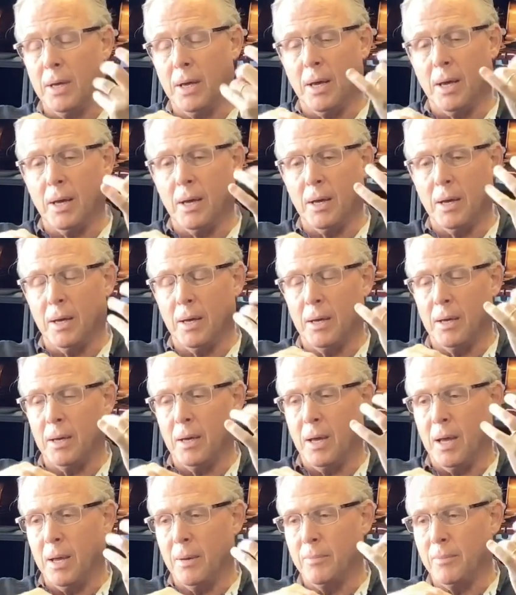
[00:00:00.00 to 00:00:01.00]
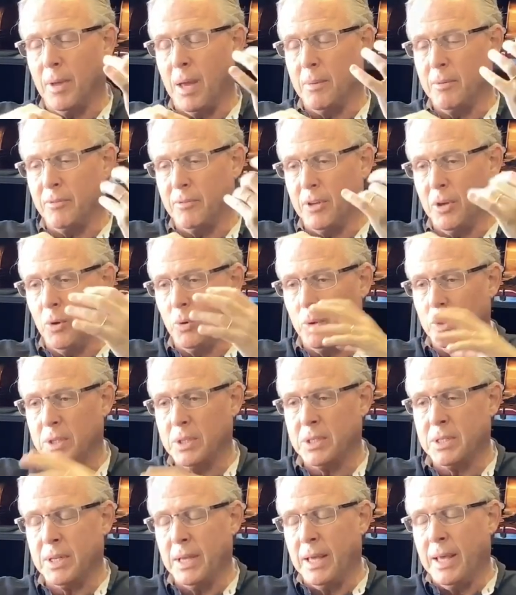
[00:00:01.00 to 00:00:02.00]
I'm a
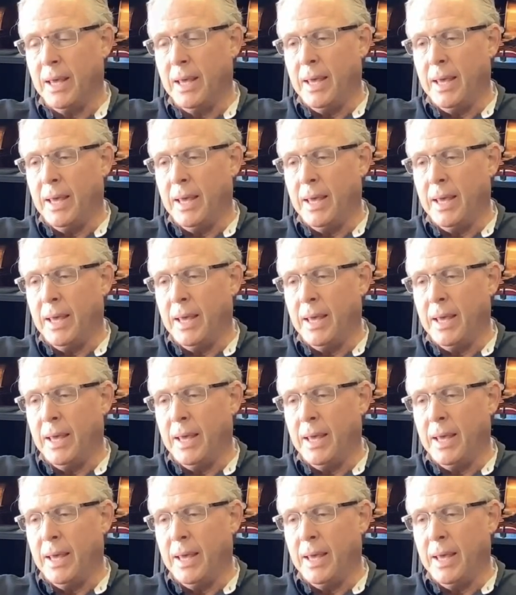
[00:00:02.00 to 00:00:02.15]
violist,